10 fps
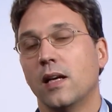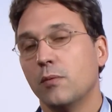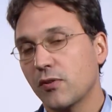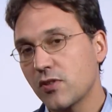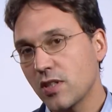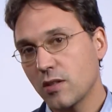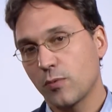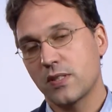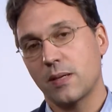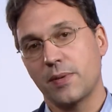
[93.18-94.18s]
We've started
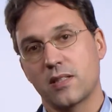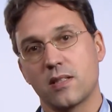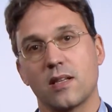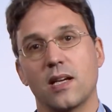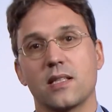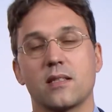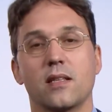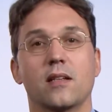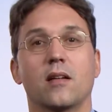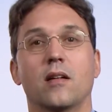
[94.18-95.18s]
with some exercises
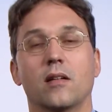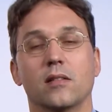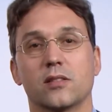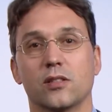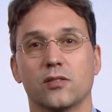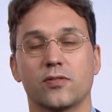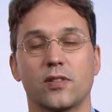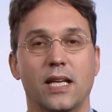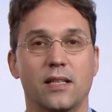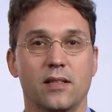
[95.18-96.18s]
that are sort of
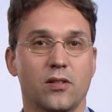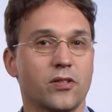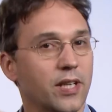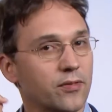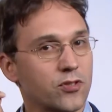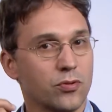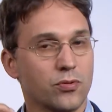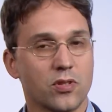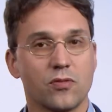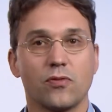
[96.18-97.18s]
getting creative
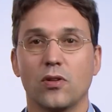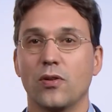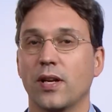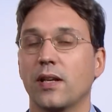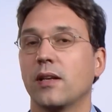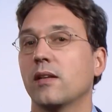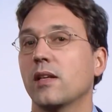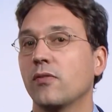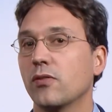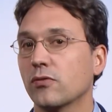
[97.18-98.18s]
juices flowing. And
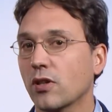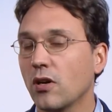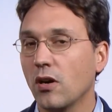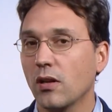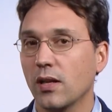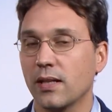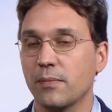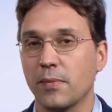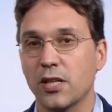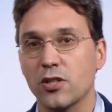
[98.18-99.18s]
if you recall, I
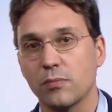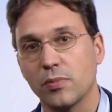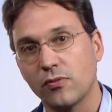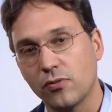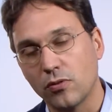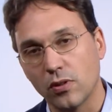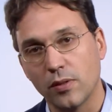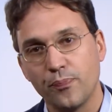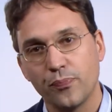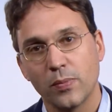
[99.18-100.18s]
mentioned
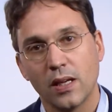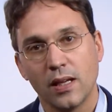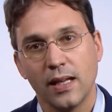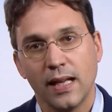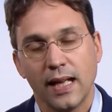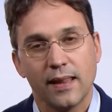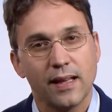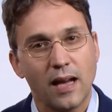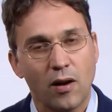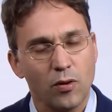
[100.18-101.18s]
before
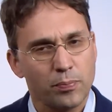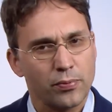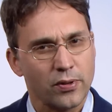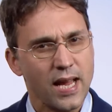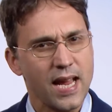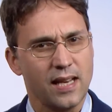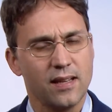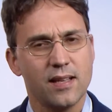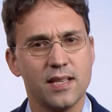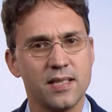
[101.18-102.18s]
that our
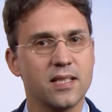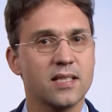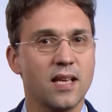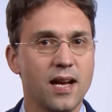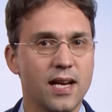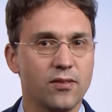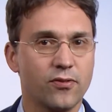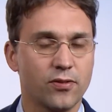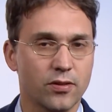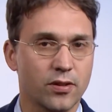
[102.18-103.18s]
brain is designed
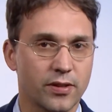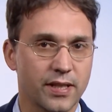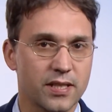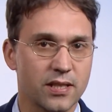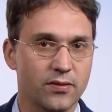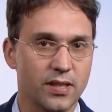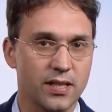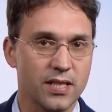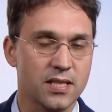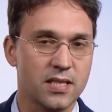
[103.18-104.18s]
for creativity,
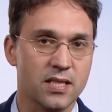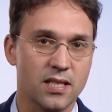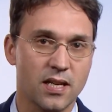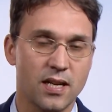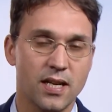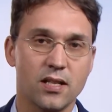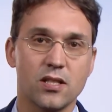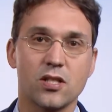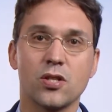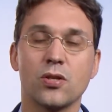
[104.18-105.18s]
is
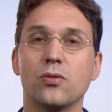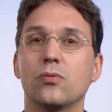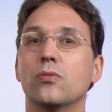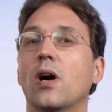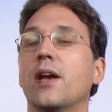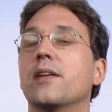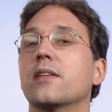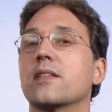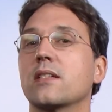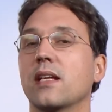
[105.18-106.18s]
designed to
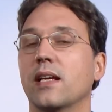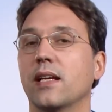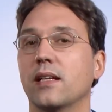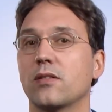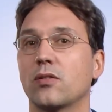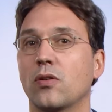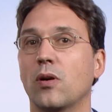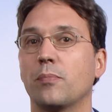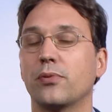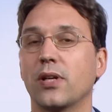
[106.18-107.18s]
understand, to
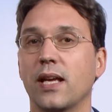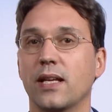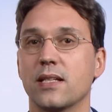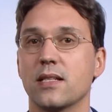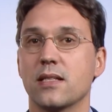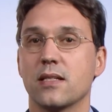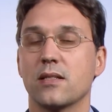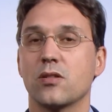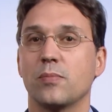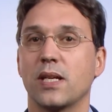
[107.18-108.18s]
comprehend,
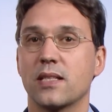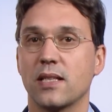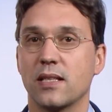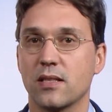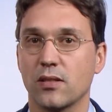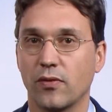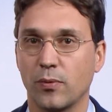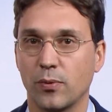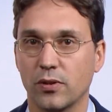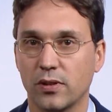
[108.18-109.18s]
to make sense of the
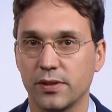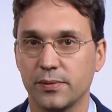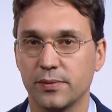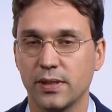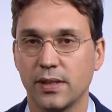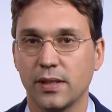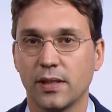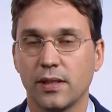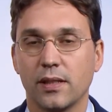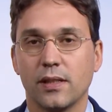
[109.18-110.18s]
world,
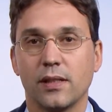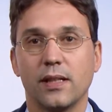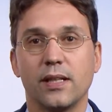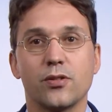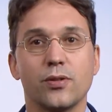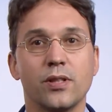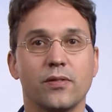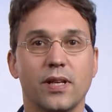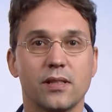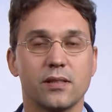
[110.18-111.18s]
and to
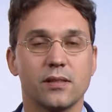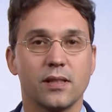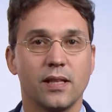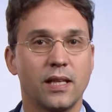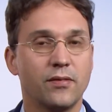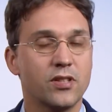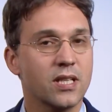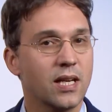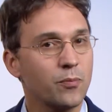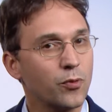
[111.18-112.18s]
innovate. And that every
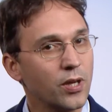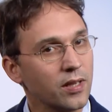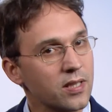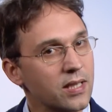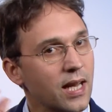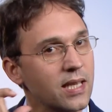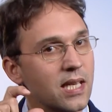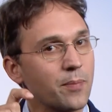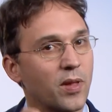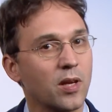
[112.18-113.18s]
time we understand
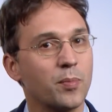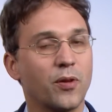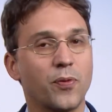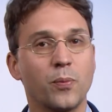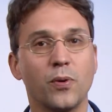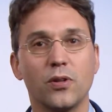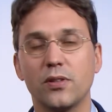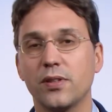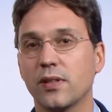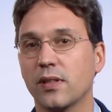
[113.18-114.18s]
something about the
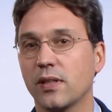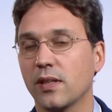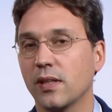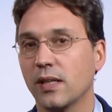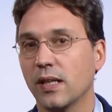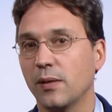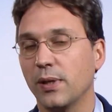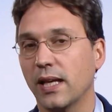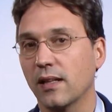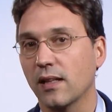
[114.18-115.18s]
world, we
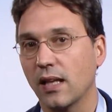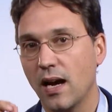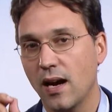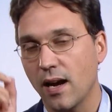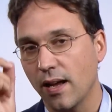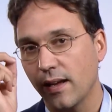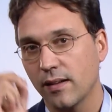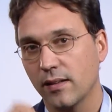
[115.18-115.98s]
get a little high.